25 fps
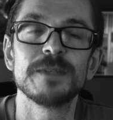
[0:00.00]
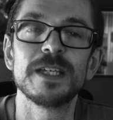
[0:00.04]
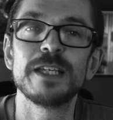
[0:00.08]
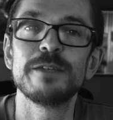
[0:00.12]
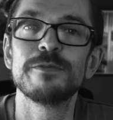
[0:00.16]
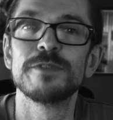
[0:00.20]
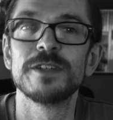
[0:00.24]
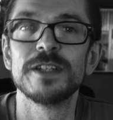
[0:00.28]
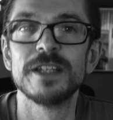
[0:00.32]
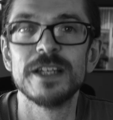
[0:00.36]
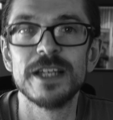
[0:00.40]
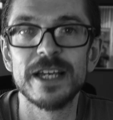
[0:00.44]

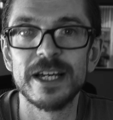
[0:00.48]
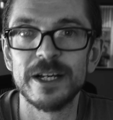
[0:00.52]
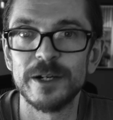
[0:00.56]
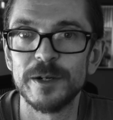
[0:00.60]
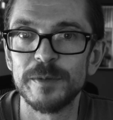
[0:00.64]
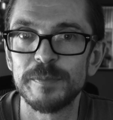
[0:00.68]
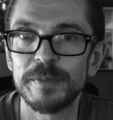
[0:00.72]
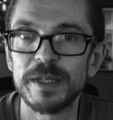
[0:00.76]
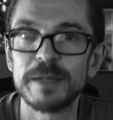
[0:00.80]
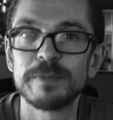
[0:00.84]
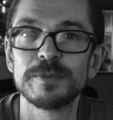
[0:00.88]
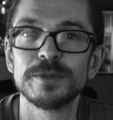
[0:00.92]
even
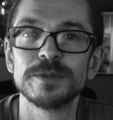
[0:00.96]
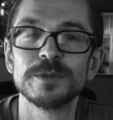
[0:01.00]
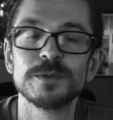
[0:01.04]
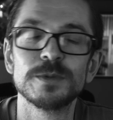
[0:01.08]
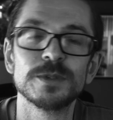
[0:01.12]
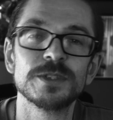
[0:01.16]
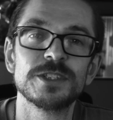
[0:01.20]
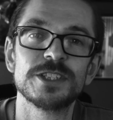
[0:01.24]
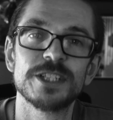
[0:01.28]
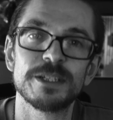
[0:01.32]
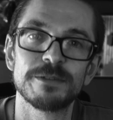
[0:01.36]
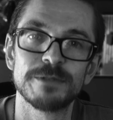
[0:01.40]
now, people
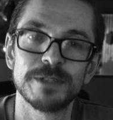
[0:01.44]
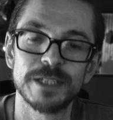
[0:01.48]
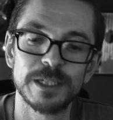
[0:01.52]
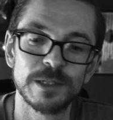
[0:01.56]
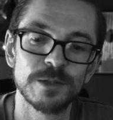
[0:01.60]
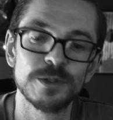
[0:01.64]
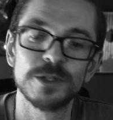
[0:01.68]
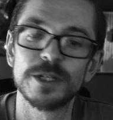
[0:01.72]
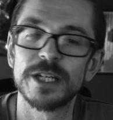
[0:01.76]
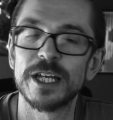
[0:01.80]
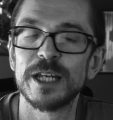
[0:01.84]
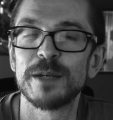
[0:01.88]
will generally
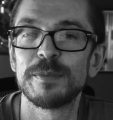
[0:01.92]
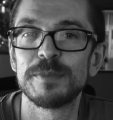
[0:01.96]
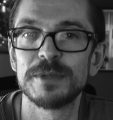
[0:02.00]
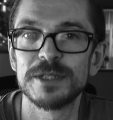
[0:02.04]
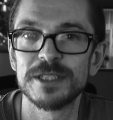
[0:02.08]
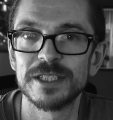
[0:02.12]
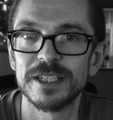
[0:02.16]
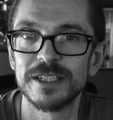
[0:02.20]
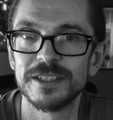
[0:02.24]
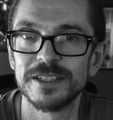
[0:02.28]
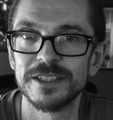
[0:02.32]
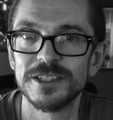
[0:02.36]
look at a
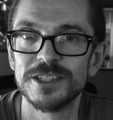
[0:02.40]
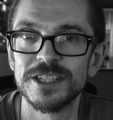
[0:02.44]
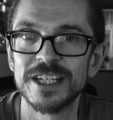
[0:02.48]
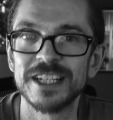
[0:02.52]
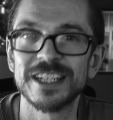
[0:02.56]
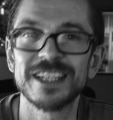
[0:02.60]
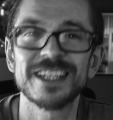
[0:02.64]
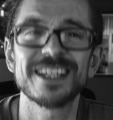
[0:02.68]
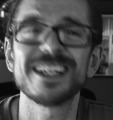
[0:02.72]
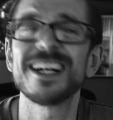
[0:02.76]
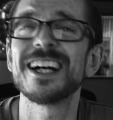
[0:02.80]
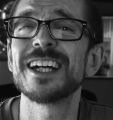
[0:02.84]
percentage
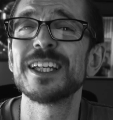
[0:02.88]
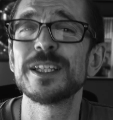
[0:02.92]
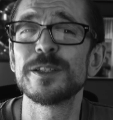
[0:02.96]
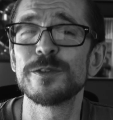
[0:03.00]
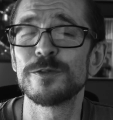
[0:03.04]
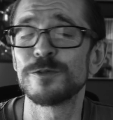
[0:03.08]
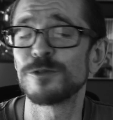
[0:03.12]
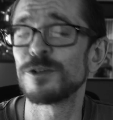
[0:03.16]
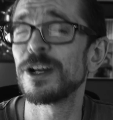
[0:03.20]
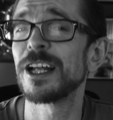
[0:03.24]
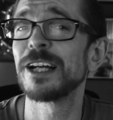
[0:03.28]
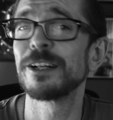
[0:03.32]
and kind
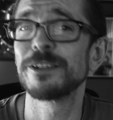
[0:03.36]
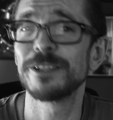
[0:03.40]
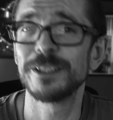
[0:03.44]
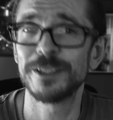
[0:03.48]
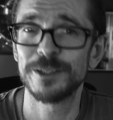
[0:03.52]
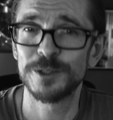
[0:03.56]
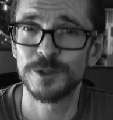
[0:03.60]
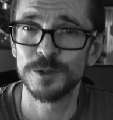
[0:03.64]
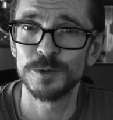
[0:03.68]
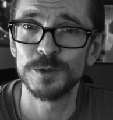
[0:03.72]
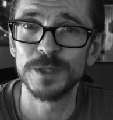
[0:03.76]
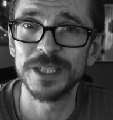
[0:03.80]
of round
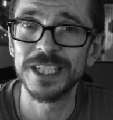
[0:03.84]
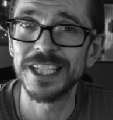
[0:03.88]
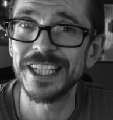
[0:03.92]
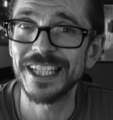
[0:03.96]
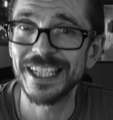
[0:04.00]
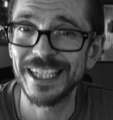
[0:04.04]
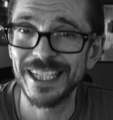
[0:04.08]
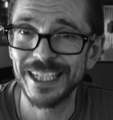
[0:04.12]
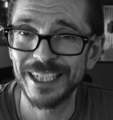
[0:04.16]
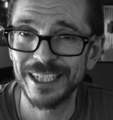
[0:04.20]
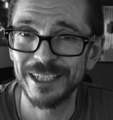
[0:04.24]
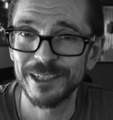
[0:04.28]
it to a
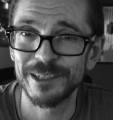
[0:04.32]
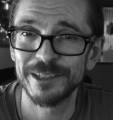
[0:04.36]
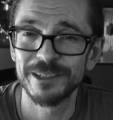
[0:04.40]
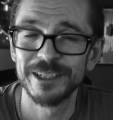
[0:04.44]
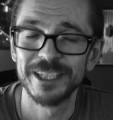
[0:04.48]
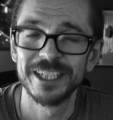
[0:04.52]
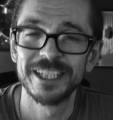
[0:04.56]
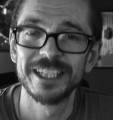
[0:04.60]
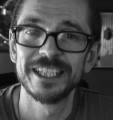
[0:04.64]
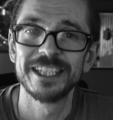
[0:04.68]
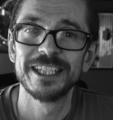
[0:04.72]
near